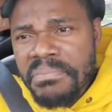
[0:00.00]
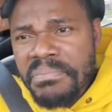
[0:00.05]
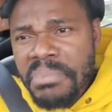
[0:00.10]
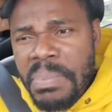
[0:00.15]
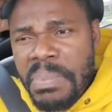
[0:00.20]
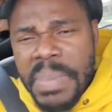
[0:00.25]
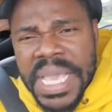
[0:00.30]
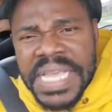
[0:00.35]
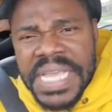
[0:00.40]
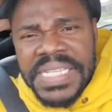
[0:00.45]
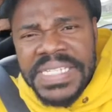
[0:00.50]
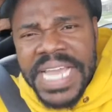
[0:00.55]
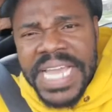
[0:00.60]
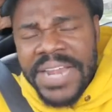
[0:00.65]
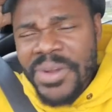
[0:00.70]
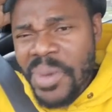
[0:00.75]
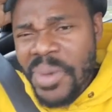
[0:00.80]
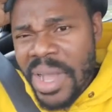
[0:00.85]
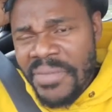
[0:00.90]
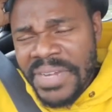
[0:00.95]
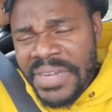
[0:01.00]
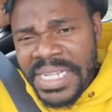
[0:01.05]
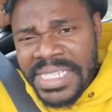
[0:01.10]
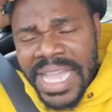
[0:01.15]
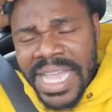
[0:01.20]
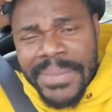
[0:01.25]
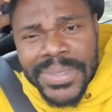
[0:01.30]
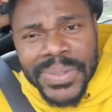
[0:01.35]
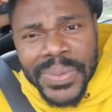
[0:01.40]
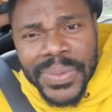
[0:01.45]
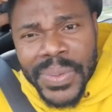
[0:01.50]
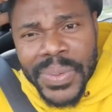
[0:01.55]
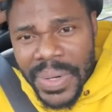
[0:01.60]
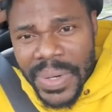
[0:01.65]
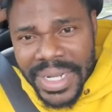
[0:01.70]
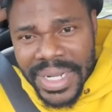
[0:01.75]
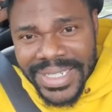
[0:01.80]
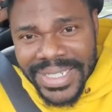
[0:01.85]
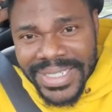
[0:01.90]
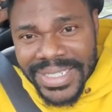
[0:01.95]
My reason was that I'm so
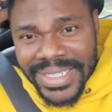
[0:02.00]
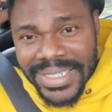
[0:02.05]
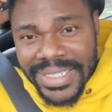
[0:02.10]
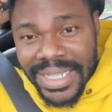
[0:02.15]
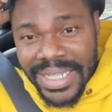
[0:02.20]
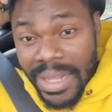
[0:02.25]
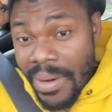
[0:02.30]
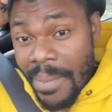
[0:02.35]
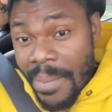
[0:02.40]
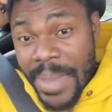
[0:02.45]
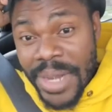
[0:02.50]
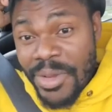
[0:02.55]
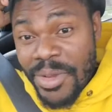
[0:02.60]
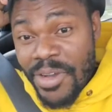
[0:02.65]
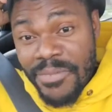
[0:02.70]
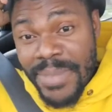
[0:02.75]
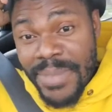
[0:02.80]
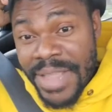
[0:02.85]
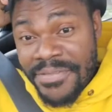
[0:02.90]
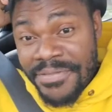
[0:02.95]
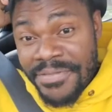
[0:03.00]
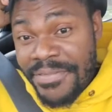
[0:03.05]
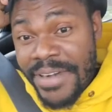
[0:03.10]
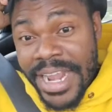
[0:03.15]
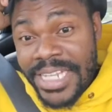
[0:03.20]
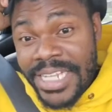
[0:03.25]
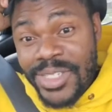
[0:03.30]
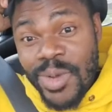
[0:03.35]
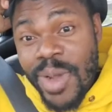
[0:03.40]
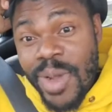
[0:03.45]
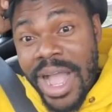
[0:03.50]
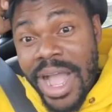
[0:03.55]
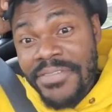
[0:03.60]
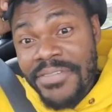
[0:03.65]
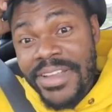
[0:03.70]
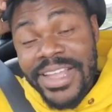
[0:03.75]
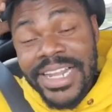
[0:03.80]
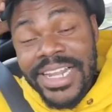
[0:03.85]
busy. I don't have the time to cook.